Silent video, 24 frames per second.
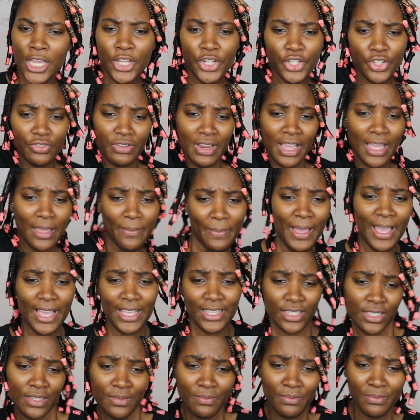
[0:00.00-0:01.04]
Dry by
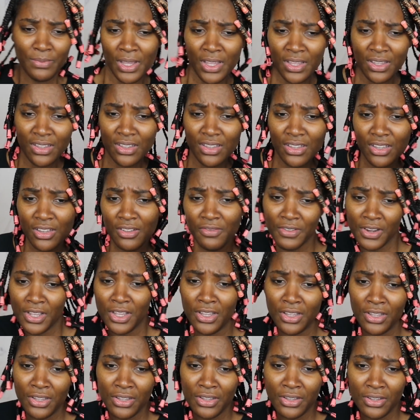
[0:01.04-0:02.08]

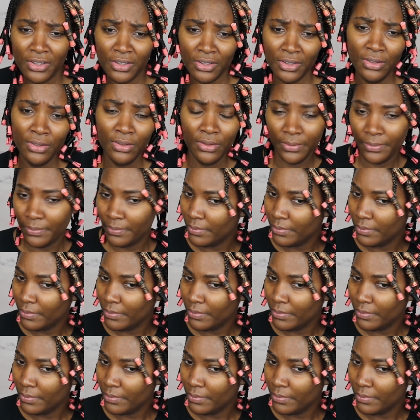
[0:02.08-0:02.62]
tomorrow.